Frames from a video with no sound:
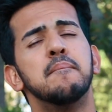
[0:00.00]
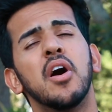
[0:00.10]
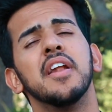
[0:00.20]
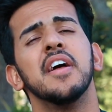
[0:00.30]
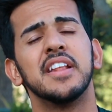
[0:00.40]

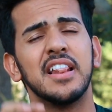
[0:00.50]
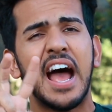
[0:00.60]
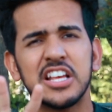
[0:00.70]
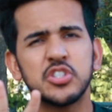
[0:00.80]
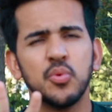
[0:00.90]
But the
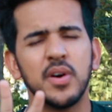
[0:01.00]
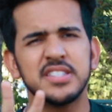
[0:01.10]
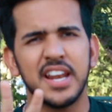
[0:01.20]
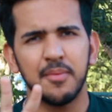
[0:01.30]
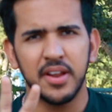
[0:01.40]
last two
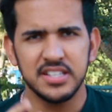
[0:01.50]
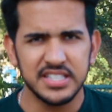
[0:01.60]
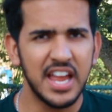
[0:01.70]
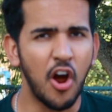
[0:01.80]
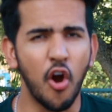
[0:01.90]
ones that I'm gonna
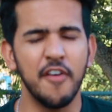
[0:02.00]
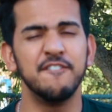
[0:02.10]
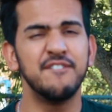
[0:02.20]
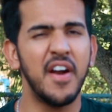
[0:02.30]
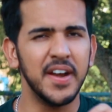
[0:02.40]
say are
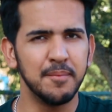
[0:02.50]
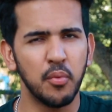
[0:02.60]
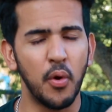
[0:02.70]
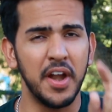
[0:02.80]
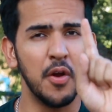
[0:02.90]
very
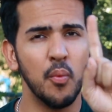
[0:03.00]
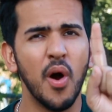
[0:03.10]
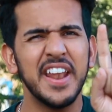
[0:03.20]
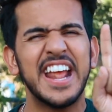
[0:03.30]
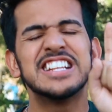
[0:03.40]
important.
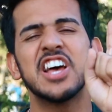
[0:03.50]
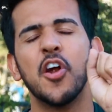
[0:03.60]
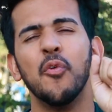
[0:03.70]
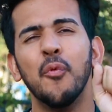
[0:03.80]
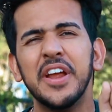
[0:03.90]
One is
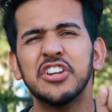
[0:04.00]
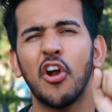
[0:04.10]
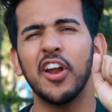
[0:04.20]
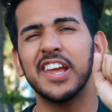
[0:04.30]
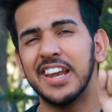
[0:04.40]
a
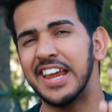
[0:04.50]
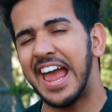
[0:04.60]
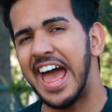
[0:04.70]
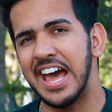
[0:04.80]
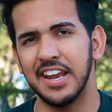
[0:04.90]
retargeting
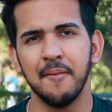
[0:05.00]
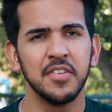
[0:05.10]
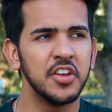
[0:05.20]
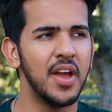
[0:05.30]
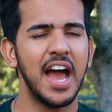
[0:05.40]
ad.
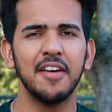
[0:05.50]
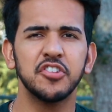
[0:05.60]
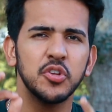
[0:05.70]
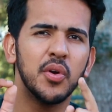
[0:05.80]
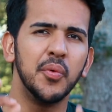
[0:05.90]
You have
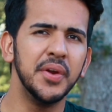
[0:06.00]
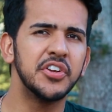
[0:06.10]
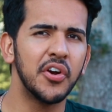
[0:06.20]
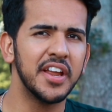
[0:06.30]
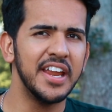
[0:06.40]
to do a
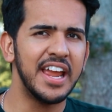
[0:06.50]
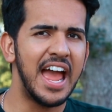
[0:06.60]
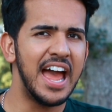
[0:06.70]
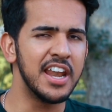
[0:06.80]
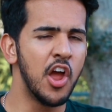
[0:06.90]
retargeting
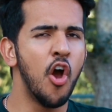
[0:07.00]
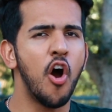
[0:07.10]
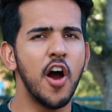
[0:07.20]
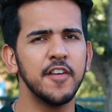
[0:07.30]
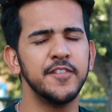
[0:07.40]
ad
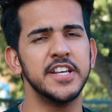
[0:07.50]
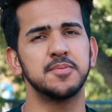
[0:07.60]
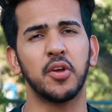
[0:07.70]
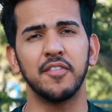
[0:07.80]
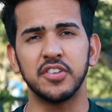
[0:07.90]
on
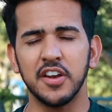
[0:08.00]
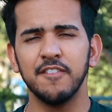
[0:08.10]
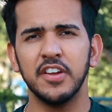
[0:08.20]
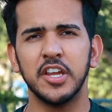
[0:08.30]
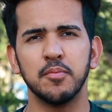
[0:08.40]
Facebook. I've done a
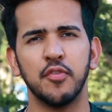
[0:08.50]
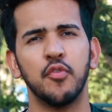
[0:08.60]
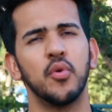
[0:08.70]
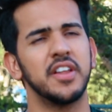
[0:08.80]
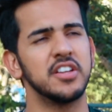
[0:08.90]
video
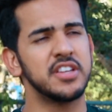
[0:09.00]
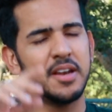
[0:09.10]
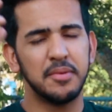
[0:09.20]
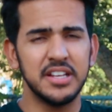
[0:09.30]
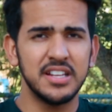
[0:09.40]
before. There's
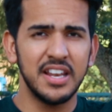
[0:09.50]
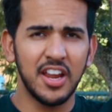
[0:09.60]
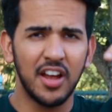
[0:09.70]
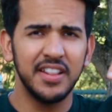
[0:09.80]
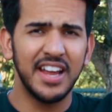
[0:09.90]
gonna be a
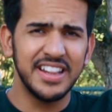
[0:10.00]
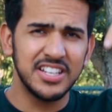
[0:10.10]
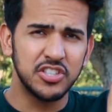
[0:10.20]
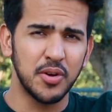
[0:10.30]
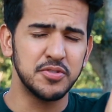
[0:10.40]
link in the
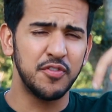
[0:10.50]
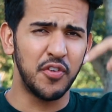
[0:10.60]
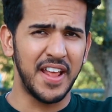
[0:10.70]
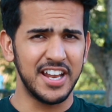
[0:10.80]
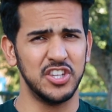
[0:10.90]
description
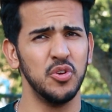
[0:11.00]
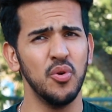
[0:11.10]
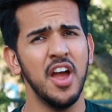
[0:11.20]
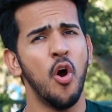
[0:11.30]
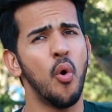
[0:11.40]
for that
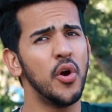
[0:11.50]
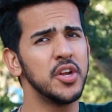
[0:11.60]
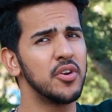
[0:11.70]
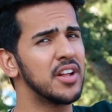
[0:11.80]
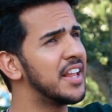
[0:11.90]
too. Or
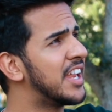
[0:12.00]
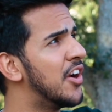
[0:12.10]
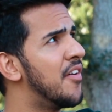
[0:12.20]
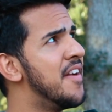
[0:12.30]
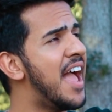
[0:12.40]
you could click
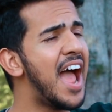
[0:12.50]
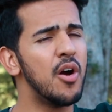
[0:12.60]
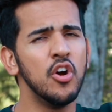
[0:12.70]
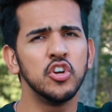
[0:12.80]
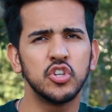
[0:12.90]
here
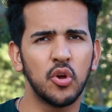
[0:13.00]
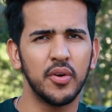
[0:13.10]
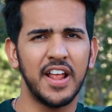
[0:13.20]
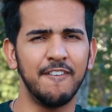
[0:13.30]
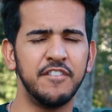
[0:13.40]
now to go
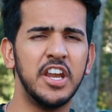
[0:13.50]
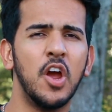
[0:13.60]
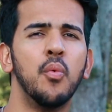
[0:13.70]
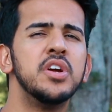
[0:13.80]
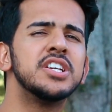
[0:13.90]
to that
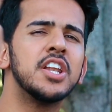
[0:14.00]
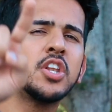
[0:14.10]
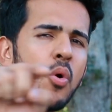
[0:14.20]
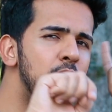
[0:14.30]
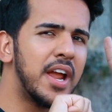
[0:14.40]
video, which I
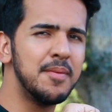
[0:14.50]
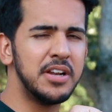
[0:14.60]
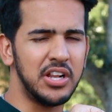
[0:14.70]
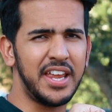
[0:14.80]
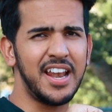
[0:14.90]
don't
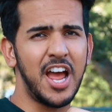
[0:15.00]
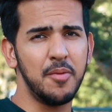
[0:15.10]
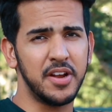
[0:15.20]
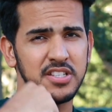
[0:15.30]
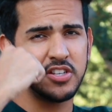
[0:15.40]
recommend clicking now
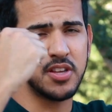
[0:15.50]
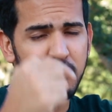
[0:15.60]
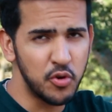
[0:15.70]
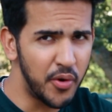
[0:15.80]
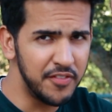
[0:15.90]
because there's some
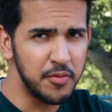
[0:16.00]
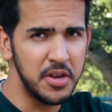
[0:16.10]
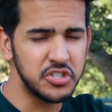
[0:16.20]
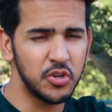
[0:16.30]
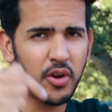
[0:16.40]
more
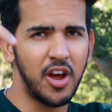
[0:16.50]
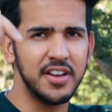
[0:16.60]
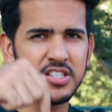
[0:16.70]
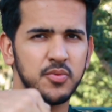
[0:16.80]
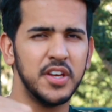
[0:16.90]
information going on
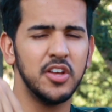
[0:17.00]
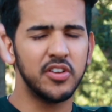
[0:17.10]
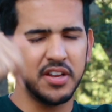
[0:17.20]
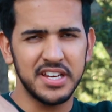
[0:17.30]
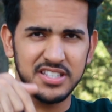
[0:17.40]
in this video. The
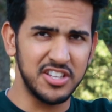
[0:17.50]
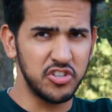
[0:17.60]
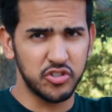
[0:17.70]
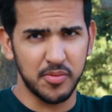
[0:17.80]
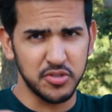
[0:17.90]
link is in the
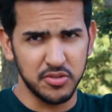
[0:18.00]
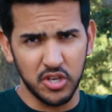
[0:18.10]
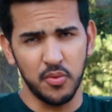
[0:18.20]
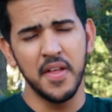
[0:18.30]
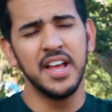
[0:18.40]
description
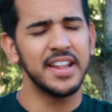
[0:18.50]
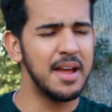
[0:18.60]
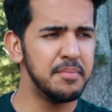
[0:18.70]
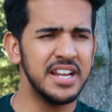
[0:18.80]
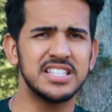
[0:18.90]
too.
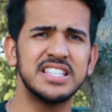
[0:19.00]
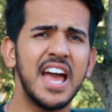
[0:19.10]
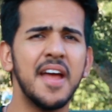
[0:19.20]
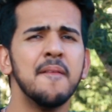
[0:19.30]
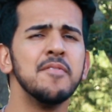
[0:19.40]
That being
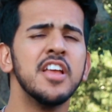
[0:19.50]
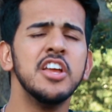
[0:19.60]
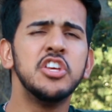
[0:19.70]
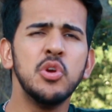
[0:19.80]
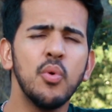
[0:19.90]
said,
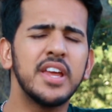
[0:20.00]
you